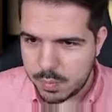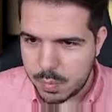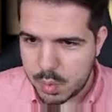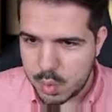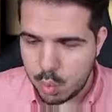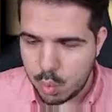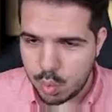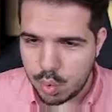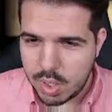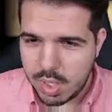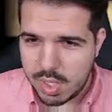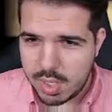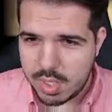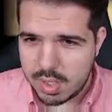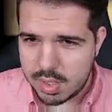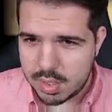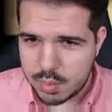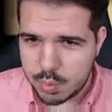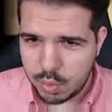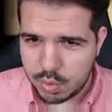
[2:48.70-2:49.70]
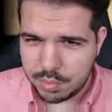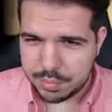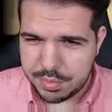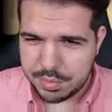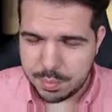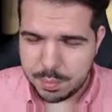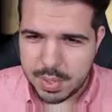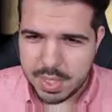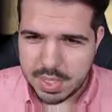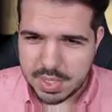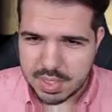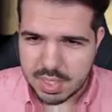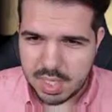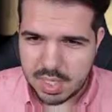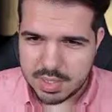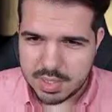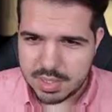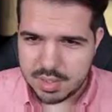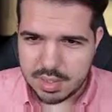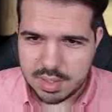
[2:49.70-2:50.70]
Tour Guide is one of the best
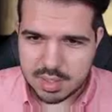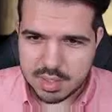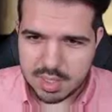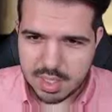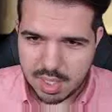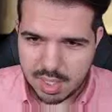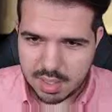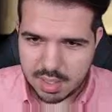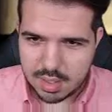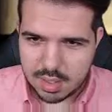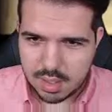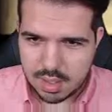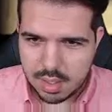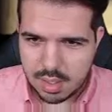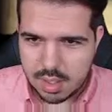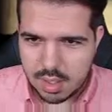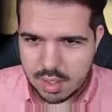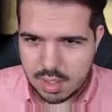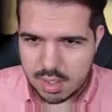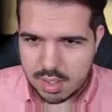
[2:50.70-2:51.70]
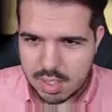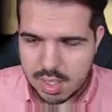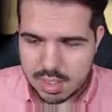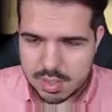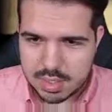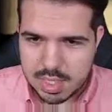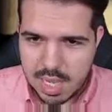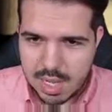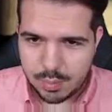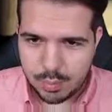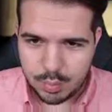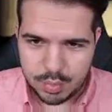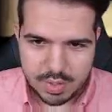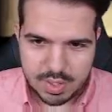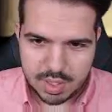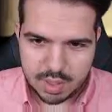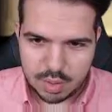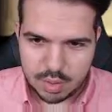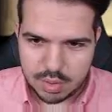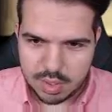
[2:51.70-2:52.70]
cards in this deck. It has
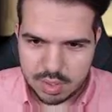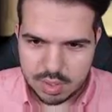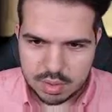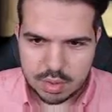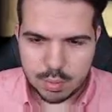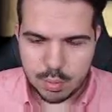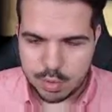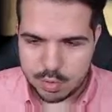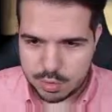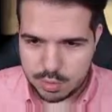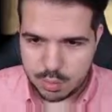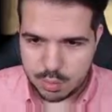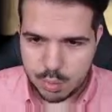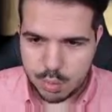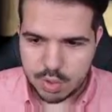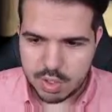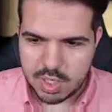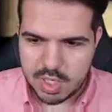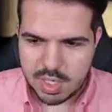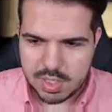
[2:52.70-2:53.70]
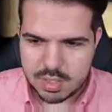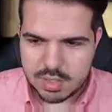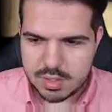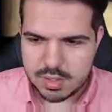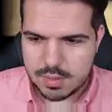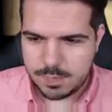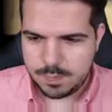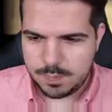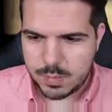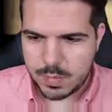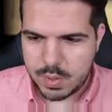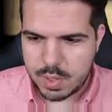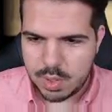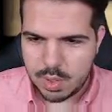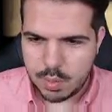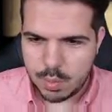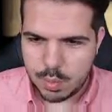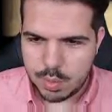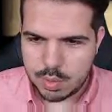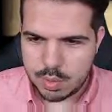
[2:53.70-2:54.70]
everything you need. You want to draw cards,
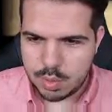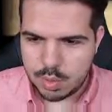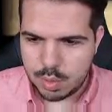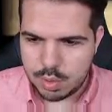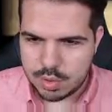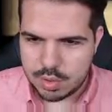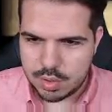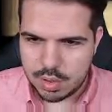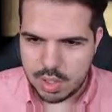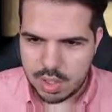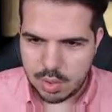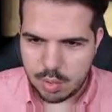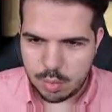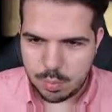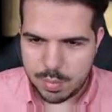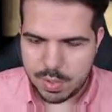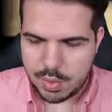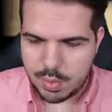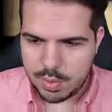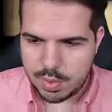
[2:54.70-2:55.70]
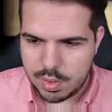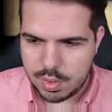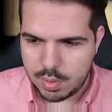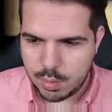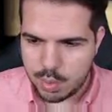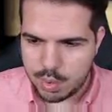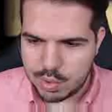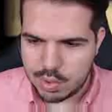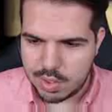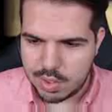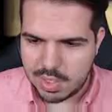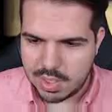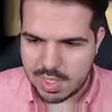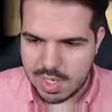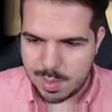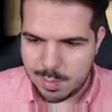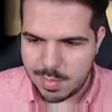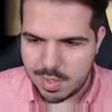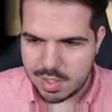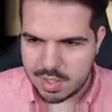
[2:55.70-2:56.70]
you want to use your hero power, you want to take
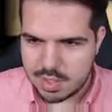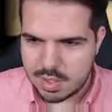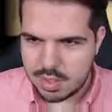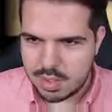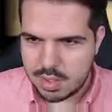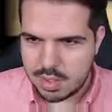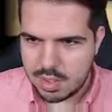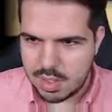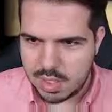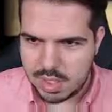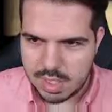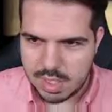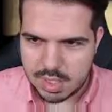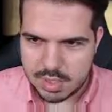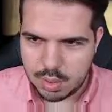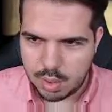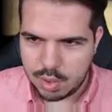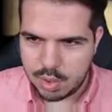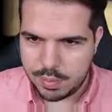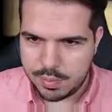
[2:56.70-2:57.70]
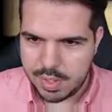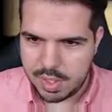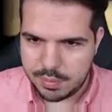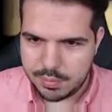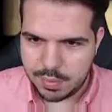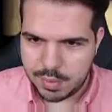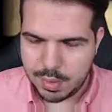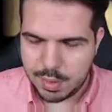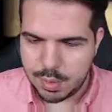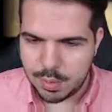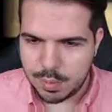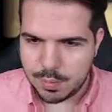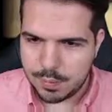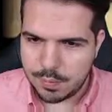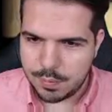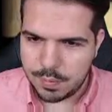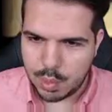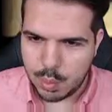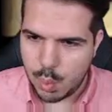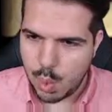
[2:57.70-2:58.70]
damage. It does all of that for you
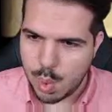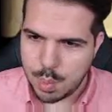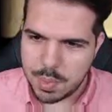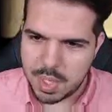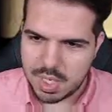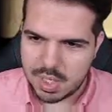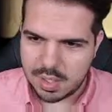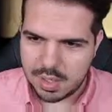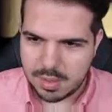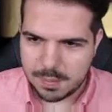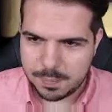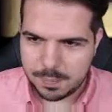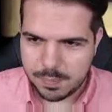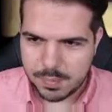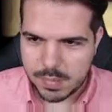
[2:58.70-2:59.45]
for 1 mana.